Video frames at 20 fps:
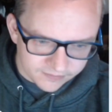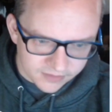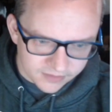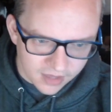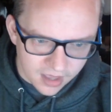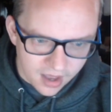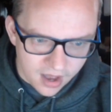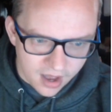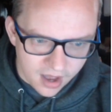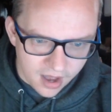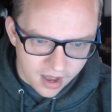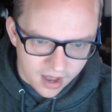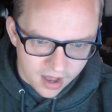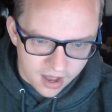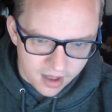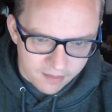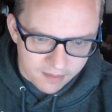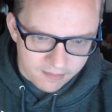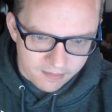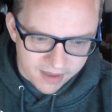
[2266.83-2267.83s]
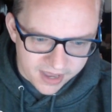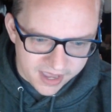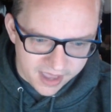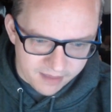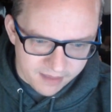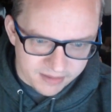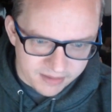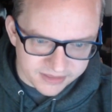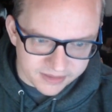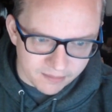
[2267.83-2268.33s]

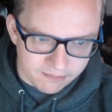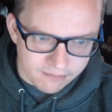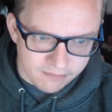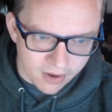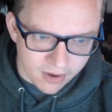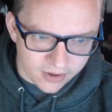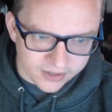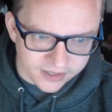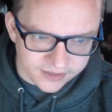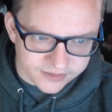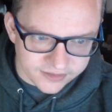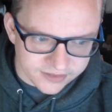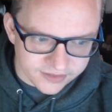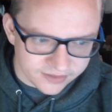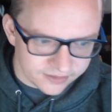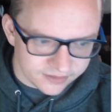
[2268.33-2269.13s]
Mayhem at the Market.